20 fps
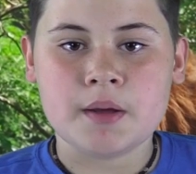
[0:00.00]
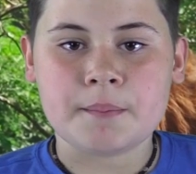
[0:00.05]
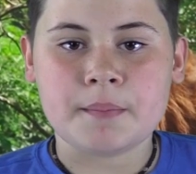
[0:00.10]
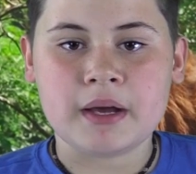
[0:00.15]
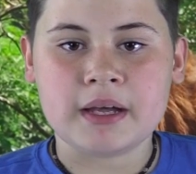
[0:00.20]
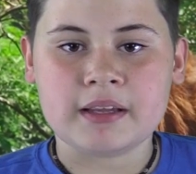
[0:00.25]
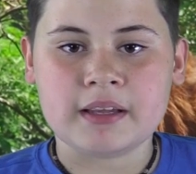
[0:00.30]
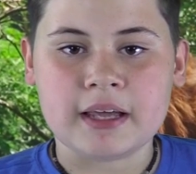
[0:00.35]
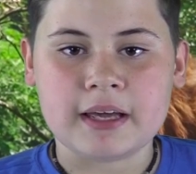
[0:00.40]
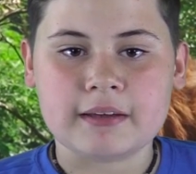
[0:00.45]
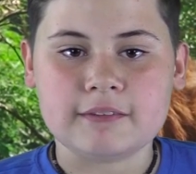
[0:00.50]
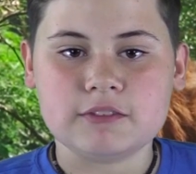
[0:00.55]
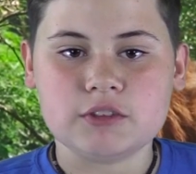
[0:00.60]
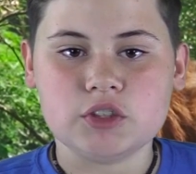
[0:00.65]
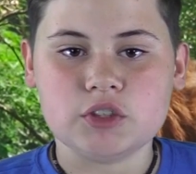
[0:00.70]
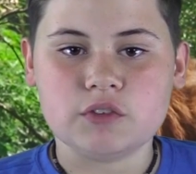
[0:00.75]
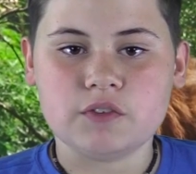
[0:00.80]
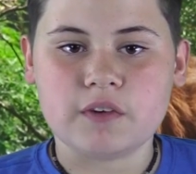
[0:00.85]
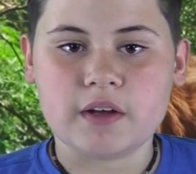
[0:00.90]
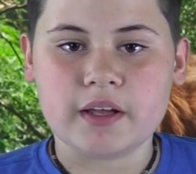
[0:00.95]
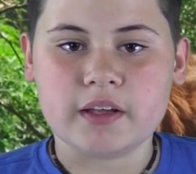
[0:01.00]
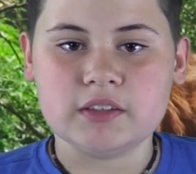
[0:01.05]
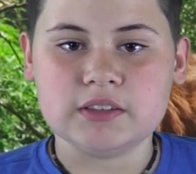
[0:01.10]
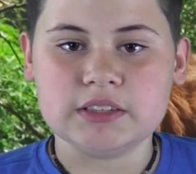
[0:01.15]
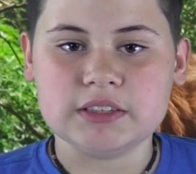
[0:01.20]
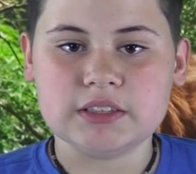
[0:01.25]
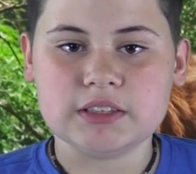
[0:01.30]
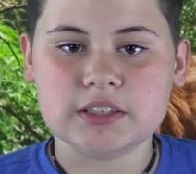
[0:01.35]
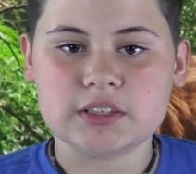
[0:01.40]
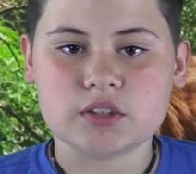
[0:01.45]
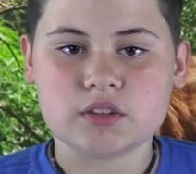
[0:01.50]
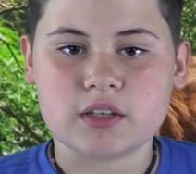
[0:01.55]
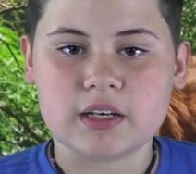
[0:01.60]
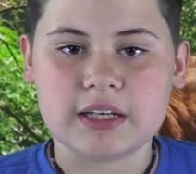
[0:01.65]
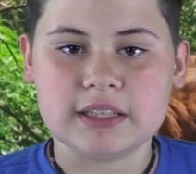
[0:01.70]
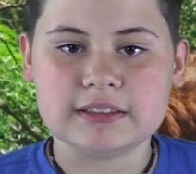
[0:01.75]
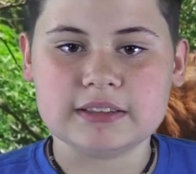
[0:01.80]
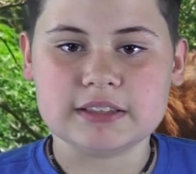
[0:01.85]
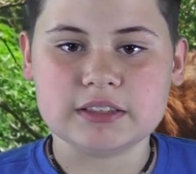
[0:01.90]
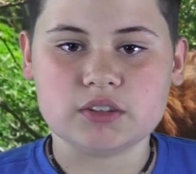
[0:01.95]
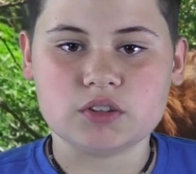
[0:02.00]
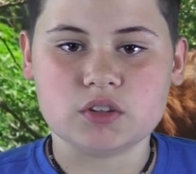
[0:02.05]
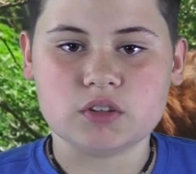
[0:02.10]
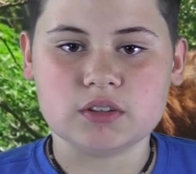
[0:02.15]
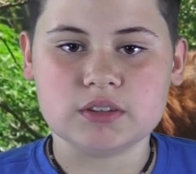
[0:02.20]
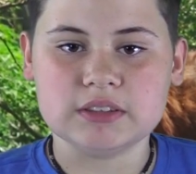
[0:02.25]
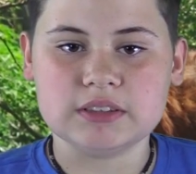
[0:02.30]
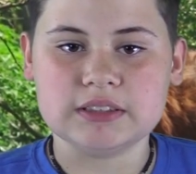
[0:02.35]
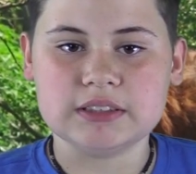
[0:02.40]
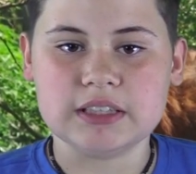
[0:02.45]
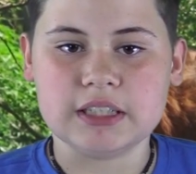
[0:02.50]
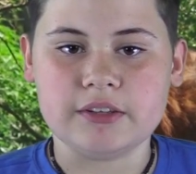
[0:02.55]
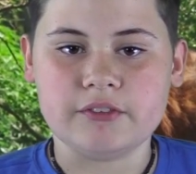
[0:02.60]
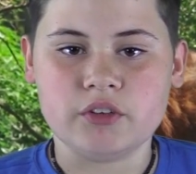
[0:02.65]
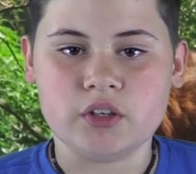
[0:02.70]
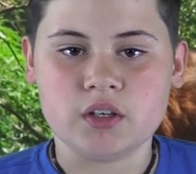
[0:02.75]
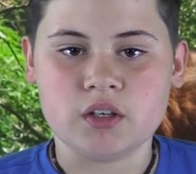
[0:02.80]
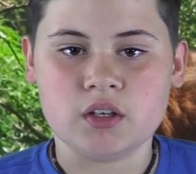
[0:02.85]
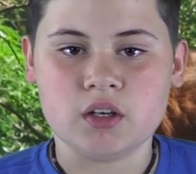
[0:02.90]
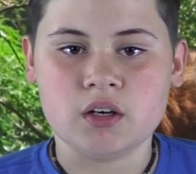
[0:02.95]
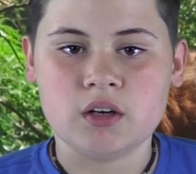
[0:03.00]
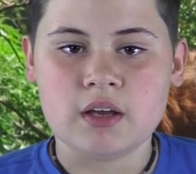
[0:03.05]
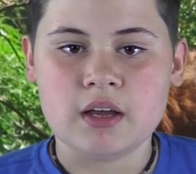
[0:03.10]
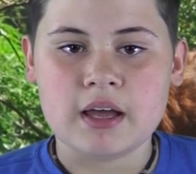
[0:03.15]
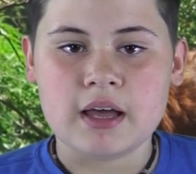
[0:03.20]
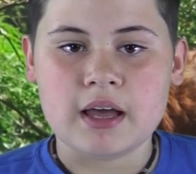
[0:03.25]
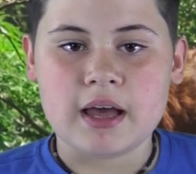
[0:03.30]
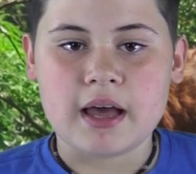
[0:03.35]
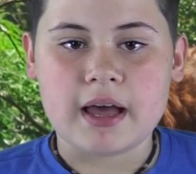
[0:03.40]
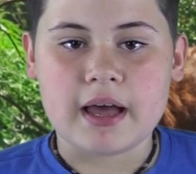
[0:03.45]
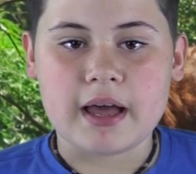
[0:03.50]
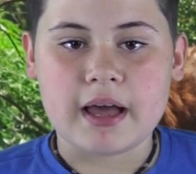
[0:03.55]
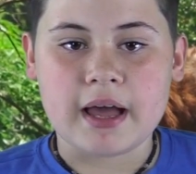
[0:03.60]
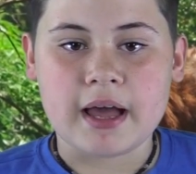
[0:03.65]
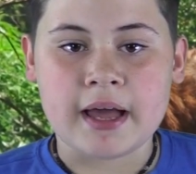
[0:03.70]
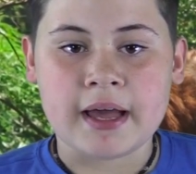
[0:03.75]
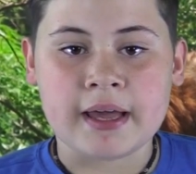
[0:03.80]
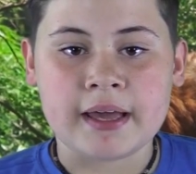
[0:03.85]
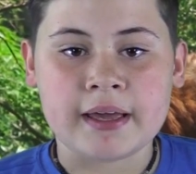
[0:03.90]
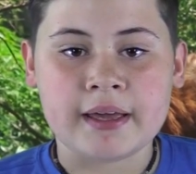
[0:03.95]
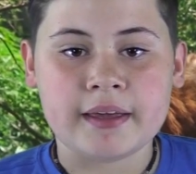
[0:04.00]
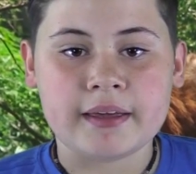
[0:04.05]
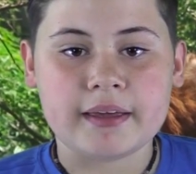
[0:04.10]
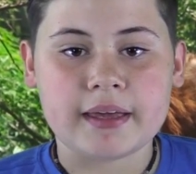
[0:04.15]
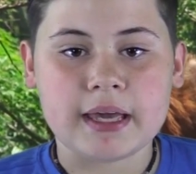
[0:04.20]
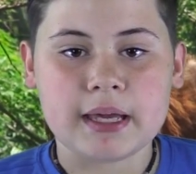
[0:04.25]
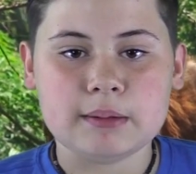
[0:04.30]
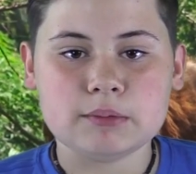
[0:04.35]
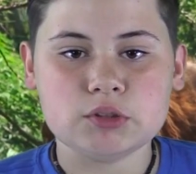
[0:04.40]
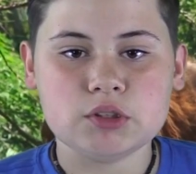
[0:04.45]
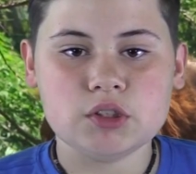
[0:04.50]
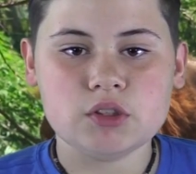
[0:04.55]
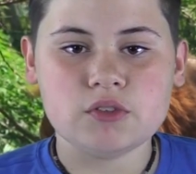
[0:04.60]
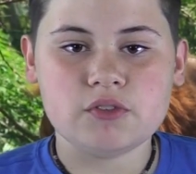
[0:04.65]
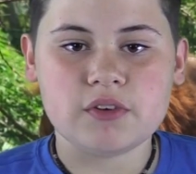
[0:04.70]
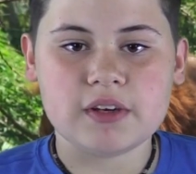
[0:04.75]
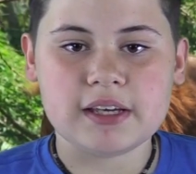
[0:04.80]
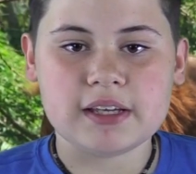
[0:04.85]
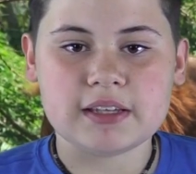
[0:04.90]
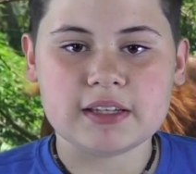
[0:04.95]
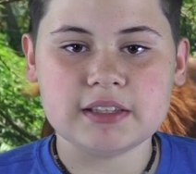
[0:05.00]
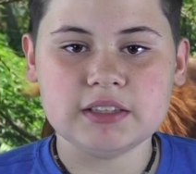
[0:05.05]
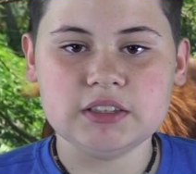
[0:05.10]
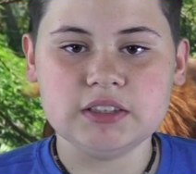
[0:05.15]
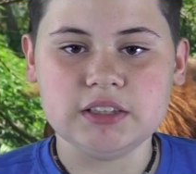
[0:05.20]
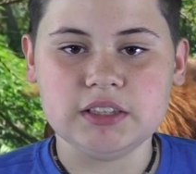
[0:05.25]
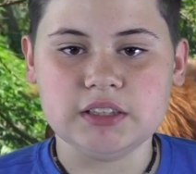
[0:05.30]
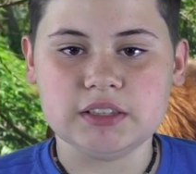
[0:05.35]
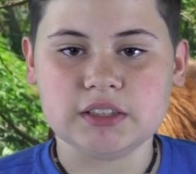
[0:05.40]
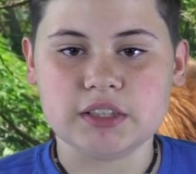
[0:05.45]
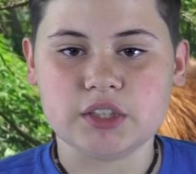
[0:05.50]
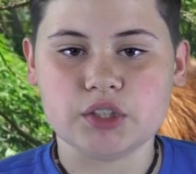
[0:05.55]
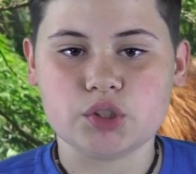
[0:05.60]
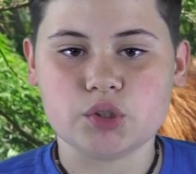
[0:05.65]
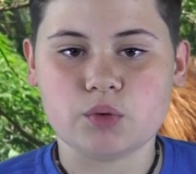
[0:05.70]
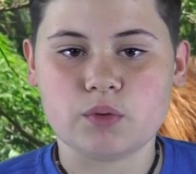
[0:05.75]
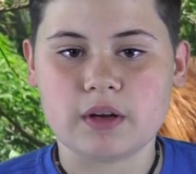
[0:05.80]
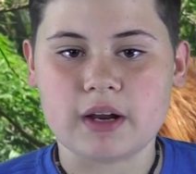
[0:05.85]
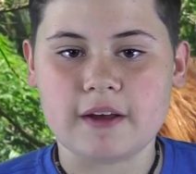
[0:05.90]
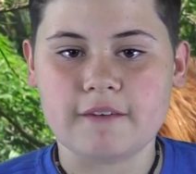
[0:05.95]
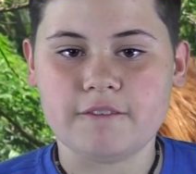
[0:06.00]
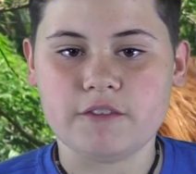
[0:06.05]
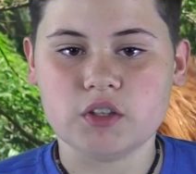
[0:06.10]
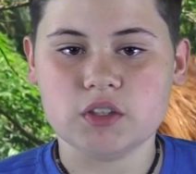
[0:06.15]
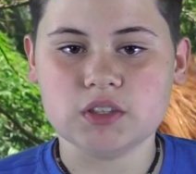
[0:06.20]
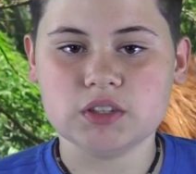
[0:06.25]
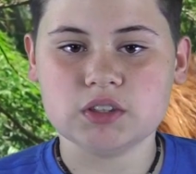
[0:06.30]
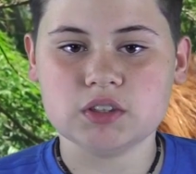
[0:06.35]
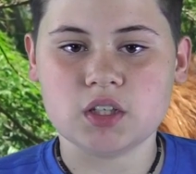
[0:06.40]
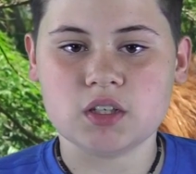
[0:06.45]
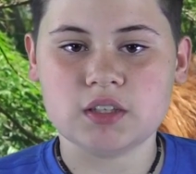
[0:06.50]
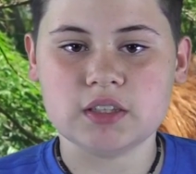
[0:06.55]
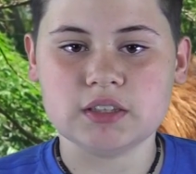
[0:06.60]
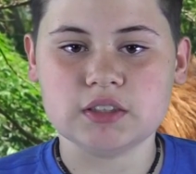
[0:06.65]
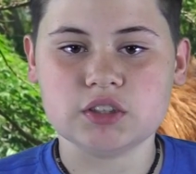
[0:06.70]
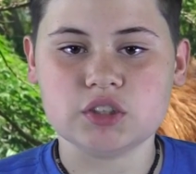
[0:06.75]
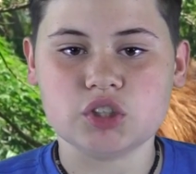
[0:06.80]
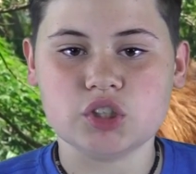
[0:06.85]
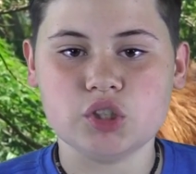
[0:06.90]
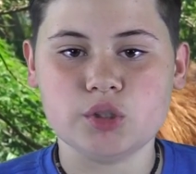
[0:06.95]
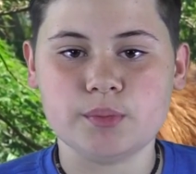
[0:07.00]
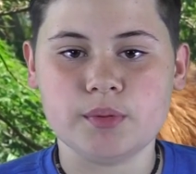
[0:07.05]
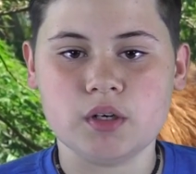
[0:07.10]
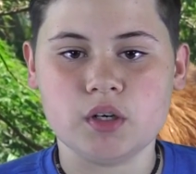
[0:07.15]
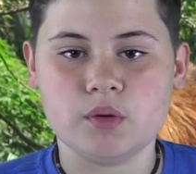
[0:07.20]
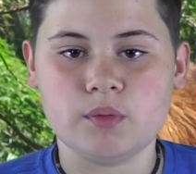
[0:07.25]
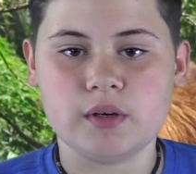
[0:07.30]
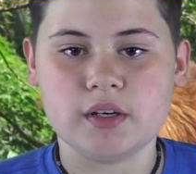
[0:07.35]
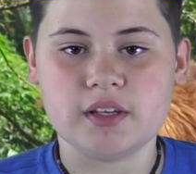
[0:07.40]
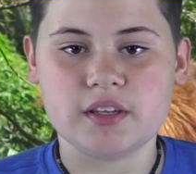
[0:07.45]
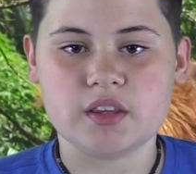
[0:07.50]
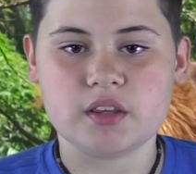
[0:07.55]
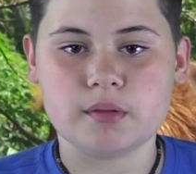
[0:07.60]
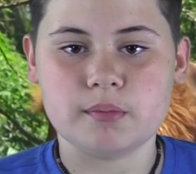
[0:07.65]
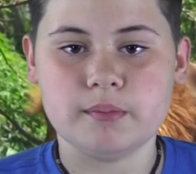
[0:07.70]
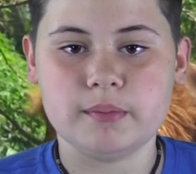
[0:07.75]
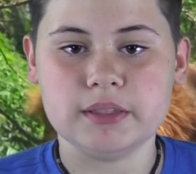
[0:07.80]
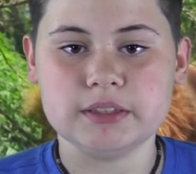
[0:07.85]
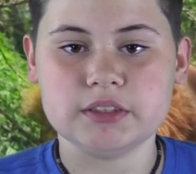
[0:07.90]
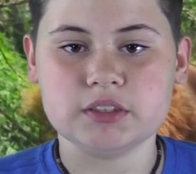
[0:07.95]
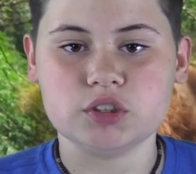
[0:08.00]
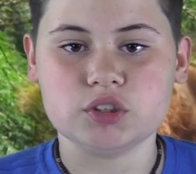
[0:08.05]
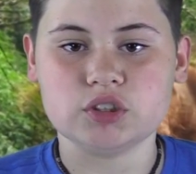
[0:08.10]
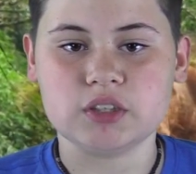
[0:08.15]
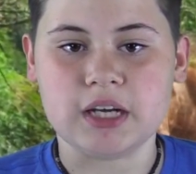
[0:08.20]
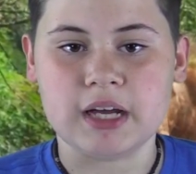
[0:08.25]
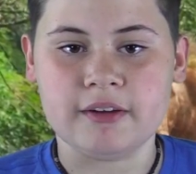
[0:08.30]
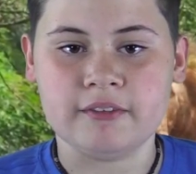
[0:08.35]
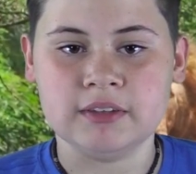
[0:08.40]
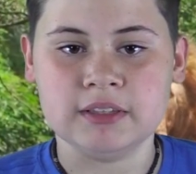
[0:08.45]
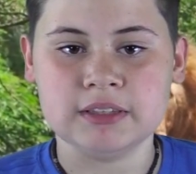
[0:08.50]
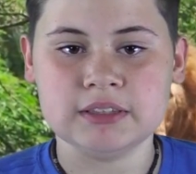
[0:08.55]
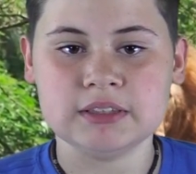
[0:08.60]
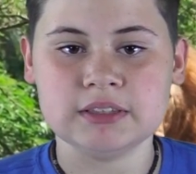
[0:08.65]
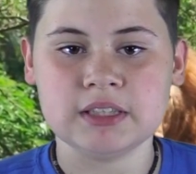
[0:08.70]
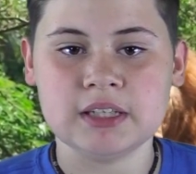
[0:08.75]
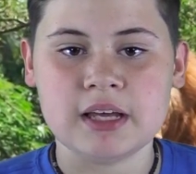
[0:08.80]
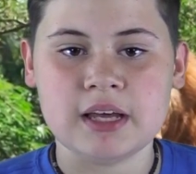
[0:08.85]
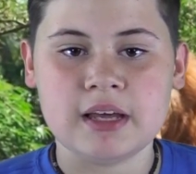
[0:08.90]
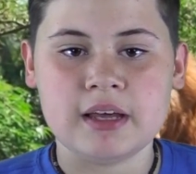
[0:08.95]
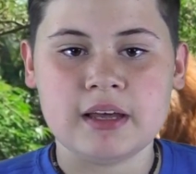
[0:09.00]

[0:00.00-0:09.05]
my life to follow Jesus Christ as Lord and Savior. I came to faith in Jesus when I first started scuba with Mr. Travis,